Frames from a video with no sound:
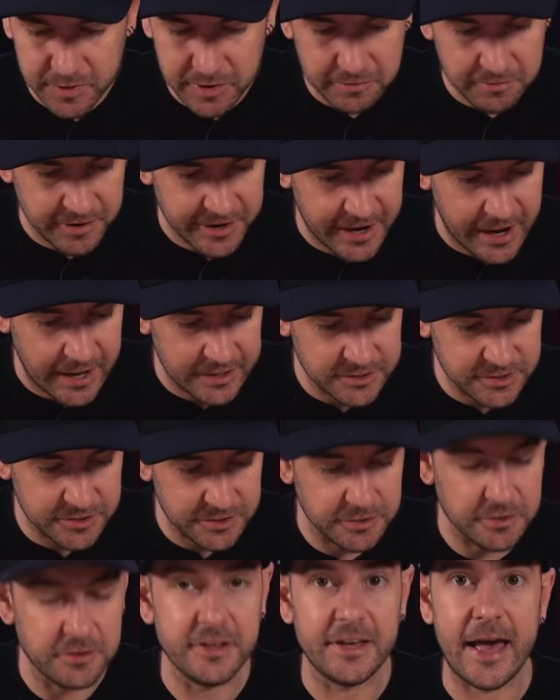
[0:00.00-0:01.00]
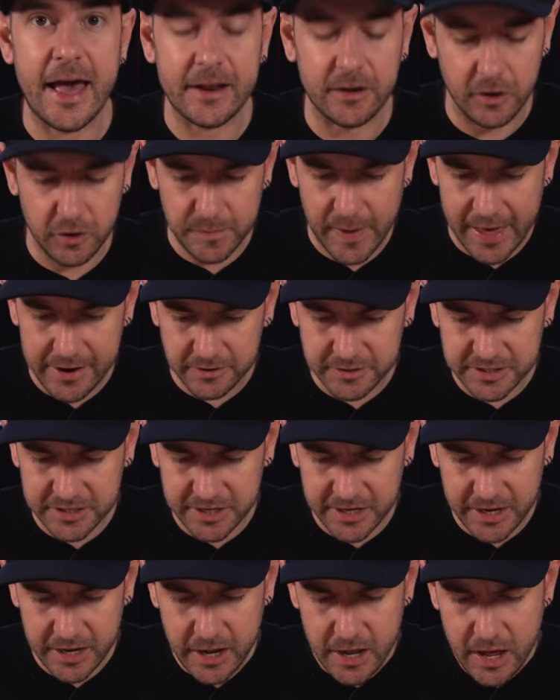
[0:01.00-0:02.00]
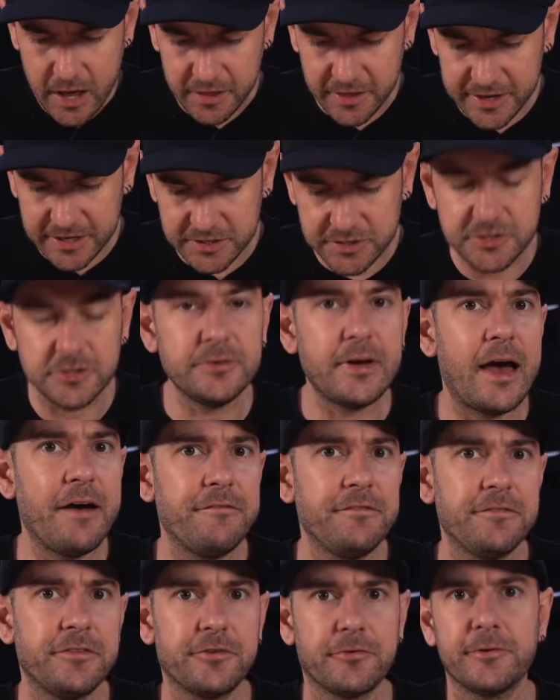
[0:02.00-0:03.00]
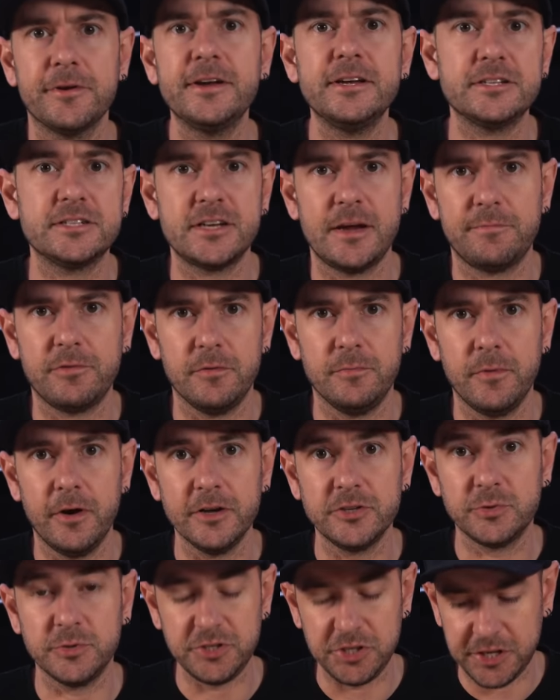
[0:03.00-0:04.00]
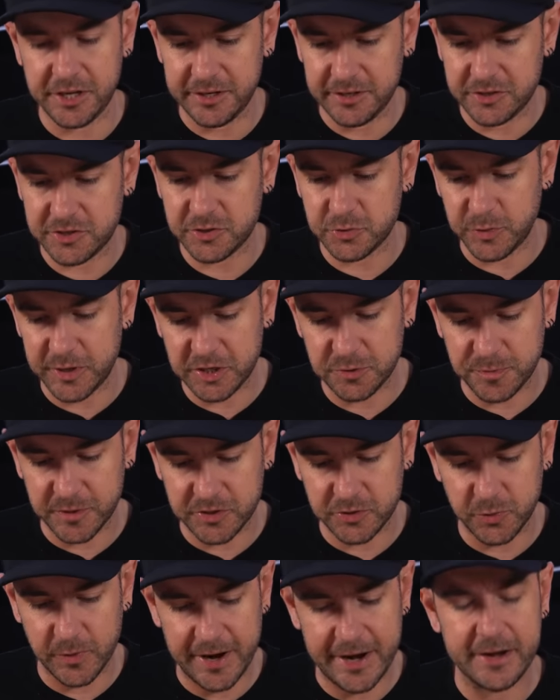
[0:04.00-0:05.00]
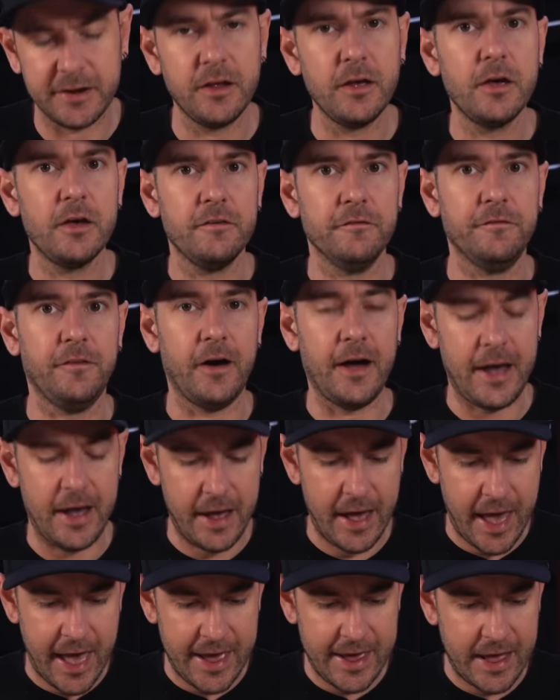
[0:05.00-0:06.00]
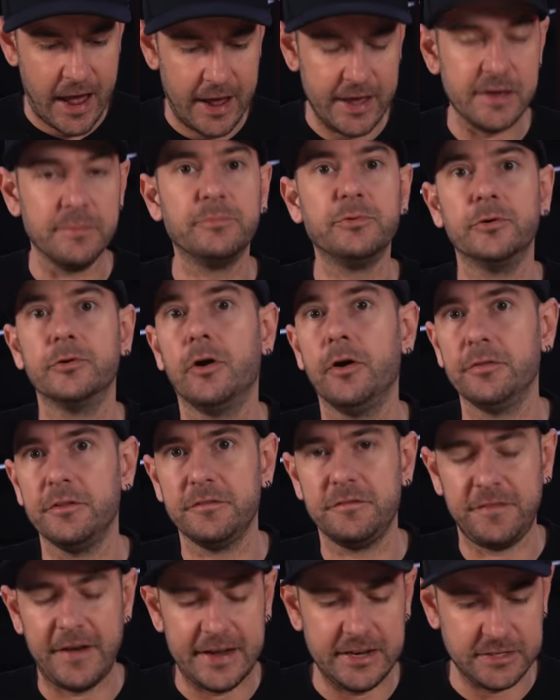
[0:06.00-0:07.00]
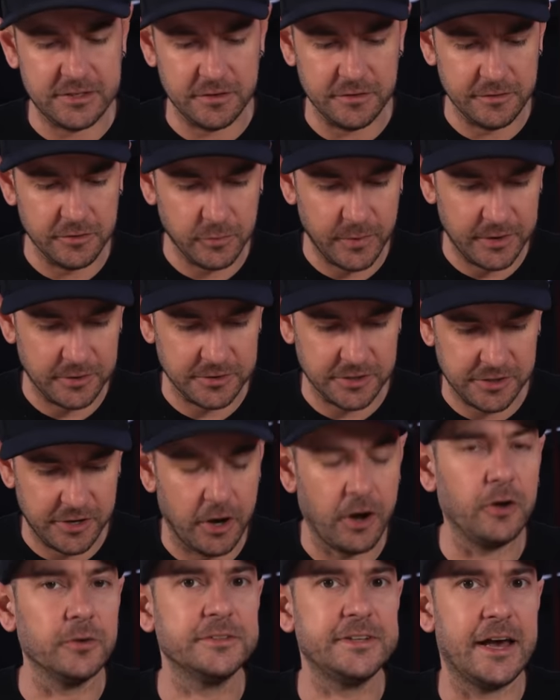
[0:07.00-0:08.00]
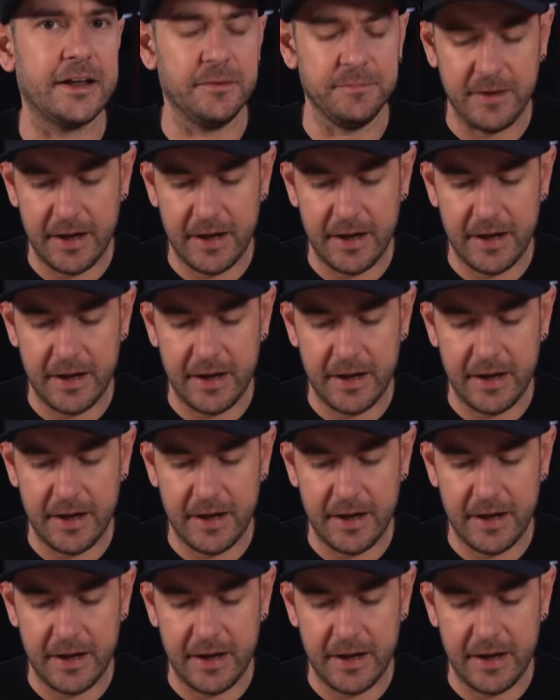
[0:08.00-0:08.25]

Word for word: with regards to the analog paddles here, these do have three separate modes which you can switch between via a uh, input on the face of the wheel. So you hold down a